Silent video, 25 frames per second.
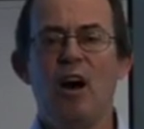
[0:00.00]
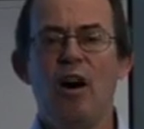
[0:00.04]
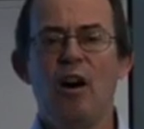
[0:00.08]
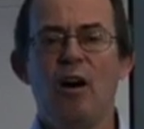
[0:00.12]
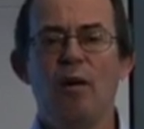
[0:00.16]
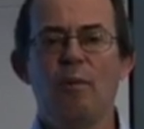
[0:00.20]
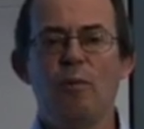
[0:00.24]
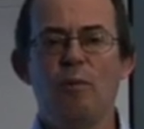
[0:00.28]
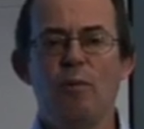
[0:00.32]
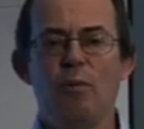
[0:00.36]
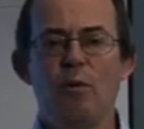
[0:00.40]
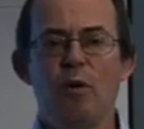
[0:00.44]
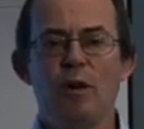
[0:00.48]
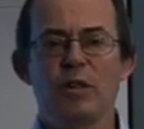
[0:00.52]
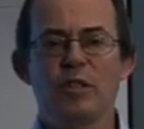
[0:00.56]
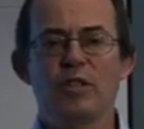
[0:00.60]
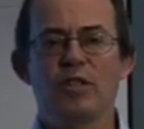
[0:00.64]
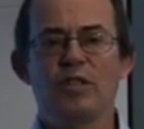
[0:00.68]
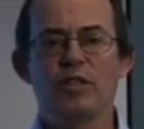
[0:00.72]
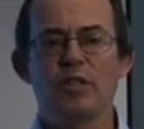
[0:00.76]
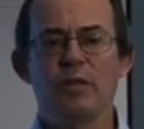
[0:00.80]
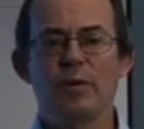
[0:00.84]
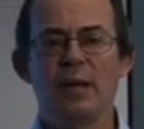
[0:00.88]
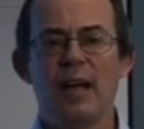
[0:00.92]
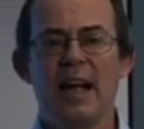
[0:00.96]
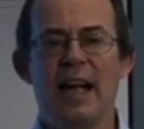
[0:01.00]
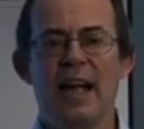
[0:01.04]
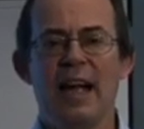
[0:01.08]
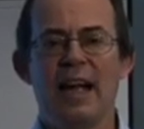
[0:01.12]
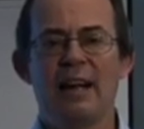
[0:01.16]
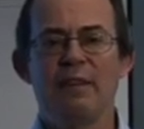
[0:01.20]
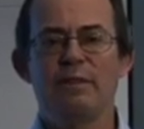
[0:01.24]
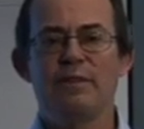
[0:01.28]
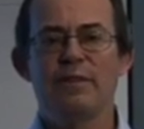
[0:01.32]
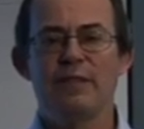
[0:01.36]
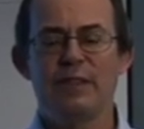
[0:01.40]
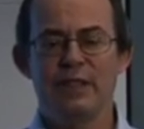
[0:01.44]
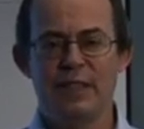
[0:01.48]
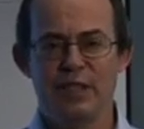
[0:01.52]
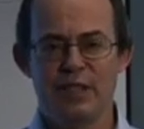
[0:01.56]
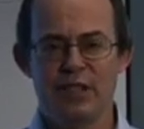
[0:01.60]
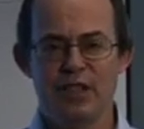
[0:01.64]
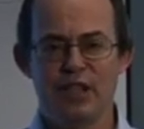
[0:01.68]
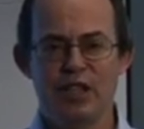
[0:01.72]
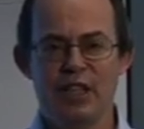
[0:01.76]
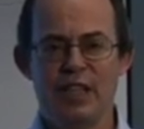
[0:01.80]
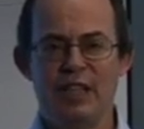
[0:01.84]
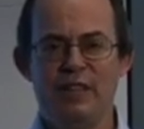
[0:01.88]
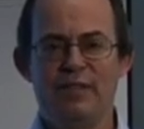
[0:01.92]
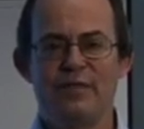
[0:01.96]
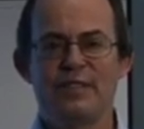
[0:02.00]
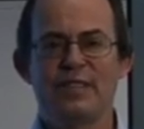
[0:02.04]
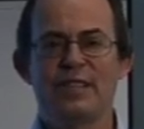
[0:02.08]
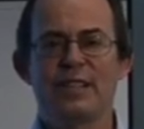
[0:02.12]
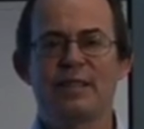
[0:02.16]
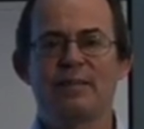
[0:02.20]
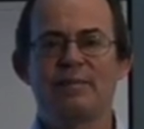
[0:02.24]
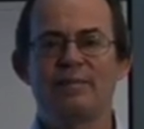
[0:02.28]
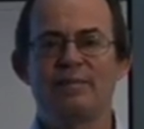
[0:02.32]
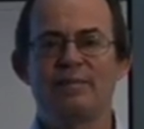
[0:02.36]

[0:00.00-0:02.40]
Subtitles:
on what you have achieved.